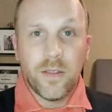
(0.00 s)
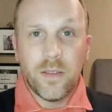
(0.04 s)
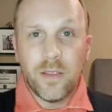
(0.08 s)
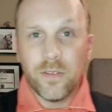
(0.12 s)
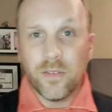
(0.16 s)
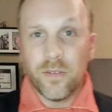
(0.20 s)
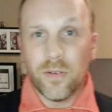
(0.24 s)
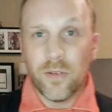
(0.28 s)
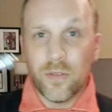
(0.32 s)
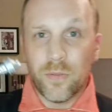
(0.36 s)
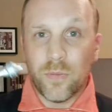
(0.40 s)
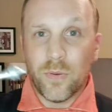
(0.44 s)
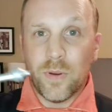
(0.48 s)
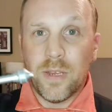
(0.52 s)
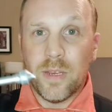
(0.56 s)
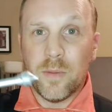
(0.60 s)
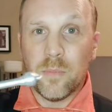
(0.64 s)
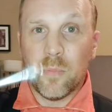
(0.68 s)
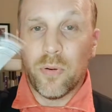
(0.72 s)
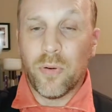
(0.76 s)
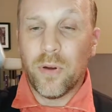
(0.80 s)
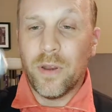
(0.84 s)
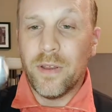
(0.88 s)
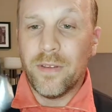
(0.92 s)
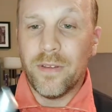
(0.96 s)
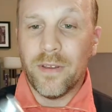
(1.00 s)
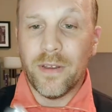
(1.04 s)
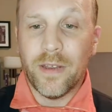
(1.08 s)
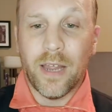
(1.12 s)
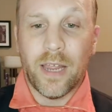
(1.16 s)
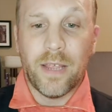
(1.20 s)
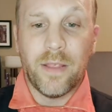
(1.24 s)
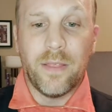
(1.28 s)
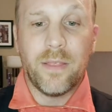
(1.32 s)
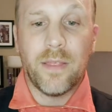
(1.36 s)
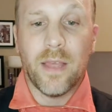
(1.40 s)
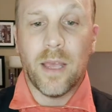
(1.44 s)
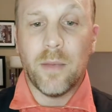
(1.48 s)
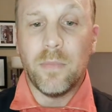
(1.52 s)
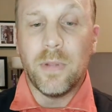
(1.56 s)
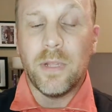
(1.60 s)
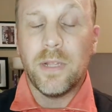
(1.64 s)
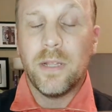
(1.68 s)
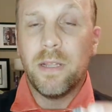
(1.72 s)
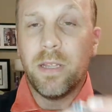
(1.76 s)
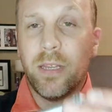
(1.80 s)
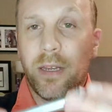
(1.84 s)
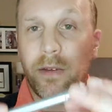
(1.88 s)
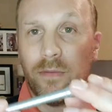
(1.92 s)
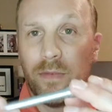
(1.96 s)
These are 3D printed. I
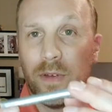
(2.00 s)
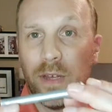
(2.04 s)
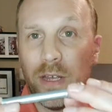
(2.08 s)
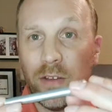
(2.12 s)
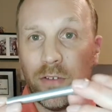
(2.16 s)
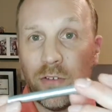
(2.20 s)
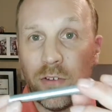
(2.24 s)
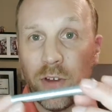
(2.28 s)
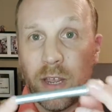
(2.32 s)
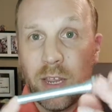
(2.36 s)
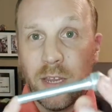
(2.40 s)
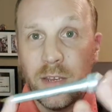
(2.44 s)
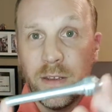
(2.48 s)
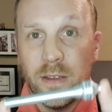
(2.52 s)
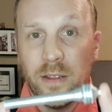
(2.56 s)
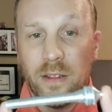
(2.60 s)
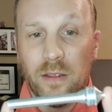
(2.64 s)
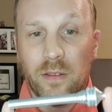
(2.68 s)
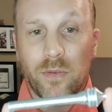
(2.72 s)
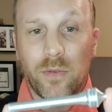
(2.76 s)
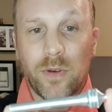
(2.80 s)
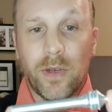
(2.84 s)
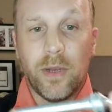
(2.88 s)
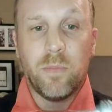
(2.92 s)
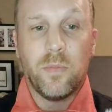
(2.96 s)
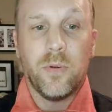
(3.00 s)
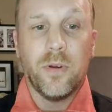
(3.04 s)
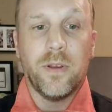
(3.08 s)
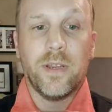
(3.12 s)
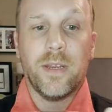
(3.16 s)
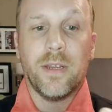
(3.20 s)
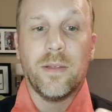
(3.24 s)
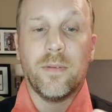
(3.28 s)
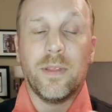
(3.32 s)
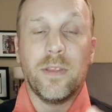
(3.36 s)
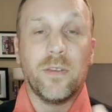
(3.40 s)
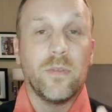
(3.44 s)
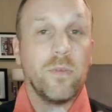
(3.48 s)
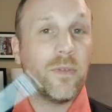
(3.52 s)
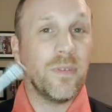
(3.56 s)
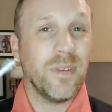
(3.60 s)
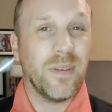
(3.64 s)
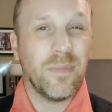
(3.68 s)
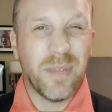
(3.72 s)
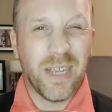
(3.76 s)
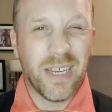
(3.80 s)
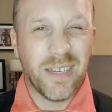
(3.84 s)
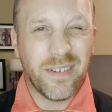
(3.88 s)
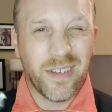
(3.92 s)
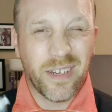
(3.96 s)
believe Jedi did the 3D printing of these ones.
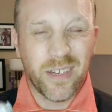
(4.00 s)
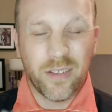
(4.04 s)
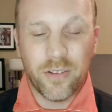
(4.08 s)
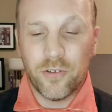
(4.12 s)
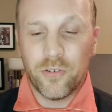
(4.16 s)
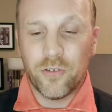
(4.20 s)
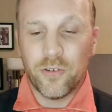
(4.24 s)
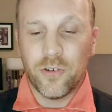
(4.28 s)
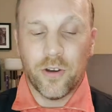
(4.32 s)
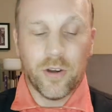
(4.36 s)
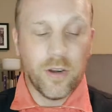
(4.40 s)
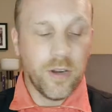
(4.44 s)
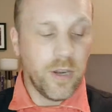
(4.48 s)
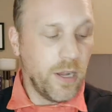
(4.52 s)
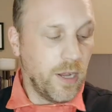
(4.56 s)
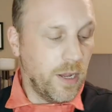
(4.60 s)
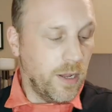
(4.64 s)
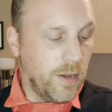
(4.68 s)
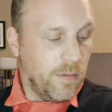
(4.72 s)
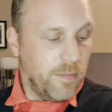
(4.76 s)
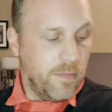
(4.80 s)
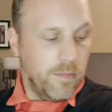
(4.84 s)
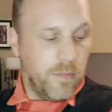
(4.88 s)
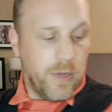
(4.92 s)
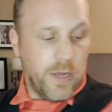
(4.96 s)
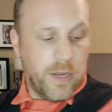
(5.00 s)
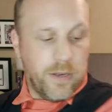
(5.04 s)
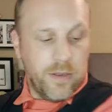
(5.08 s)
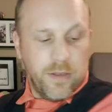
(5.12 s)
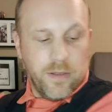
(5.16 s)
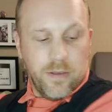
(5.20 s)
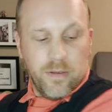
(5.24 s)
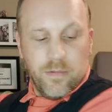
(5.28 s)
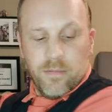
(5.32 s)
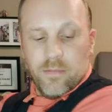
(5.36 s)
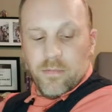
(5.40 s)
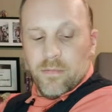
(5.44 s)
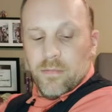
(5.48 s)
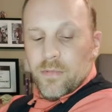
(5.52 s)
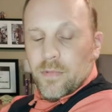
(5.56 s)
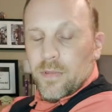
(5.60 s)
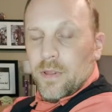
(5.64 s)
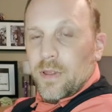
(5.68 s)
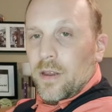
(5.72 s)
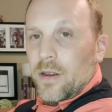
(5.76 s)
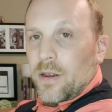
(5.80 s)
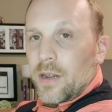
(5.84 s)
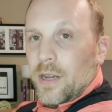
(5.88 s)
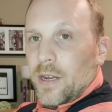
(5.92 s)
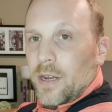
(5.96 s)
I'm not exactly sure, but
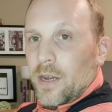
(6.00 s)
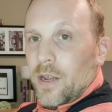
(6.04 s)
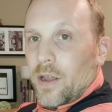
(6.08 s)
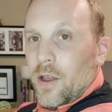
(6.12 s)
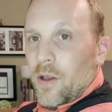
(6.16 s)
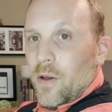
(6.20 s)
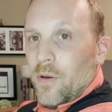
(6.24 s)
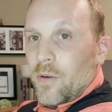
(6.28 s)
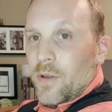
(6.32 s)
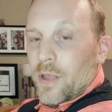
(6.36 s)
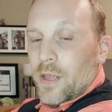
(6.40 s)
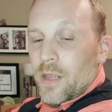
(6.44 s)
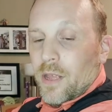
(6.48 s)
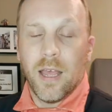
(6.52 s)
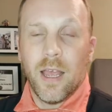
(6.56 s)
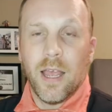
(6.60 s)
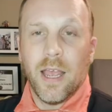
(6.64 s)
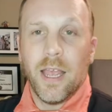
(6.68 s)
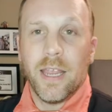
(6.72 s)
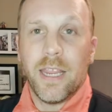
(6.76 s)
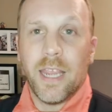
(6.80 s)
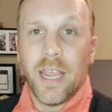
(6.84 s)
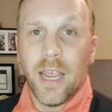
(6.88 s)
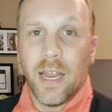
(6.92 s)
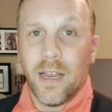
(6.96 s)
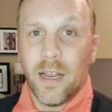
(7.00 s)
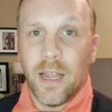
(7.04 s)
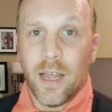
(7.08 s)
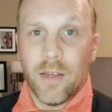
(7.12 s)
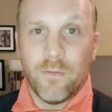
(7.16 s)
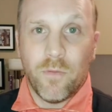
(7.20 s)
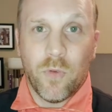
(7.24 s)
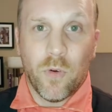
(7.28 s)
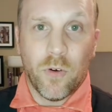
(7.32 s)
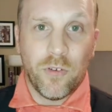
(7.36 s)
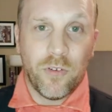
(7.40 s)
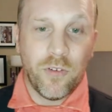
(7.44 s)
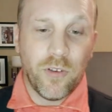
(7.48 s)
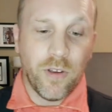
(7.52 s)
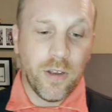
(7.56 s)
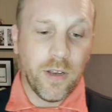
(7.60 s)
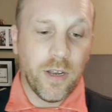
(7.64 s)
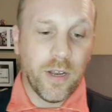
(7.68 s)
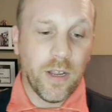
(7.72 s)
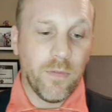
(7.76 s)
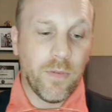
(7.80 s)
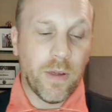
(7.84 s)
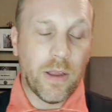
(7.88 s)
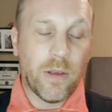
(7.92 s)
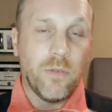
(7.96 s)
there you go. Again, I'm fortunate
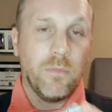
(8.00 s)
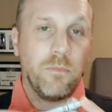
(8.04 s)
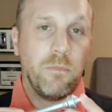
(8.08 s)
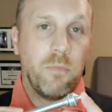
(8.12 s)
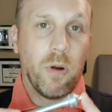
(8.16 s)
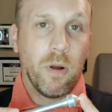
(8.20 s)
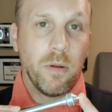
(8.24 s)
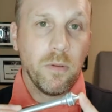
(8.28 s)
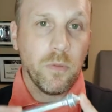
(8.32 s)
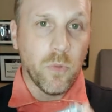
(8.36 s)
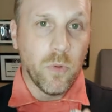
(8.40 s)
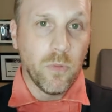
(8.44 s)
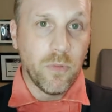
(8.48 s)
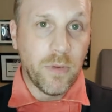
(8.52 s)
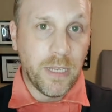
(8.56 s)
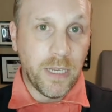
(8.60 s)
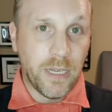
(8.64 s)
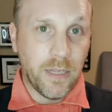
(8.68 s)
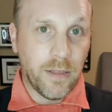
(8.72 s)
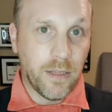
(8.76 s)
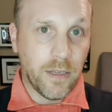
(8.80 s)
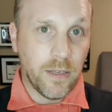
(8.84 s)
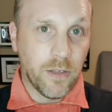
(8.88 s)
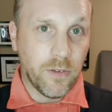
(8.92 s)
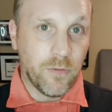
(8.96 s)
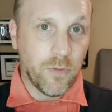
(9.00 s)
enough I probably won't need these